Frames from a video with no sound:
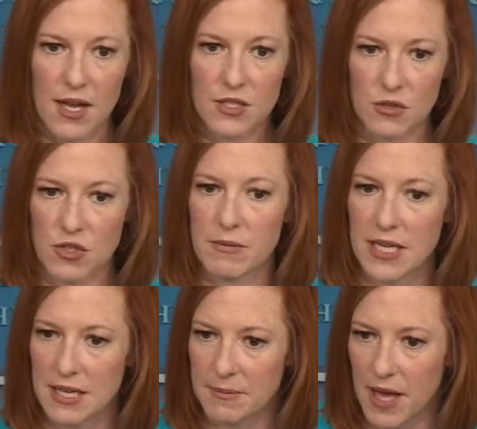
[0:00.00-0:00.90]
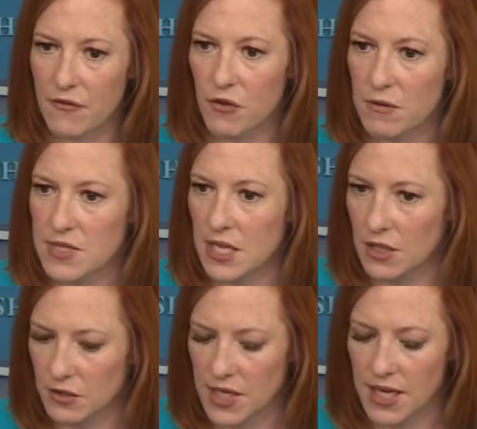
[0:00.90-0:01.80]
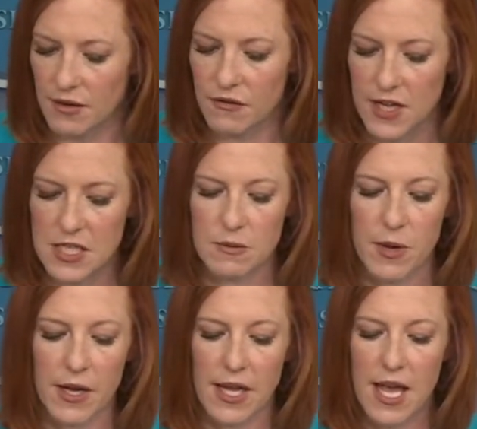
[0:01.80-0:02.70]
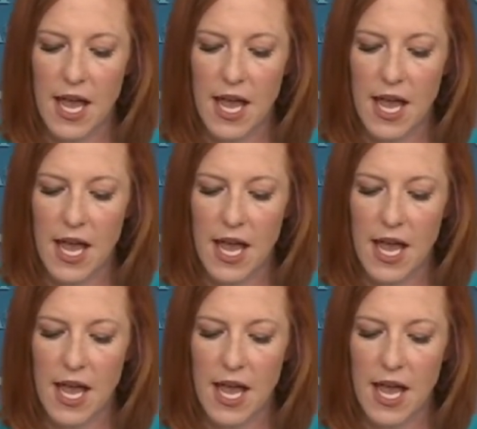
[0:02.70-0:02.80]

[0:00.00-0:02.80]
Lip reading: social media platforms, including Facebook.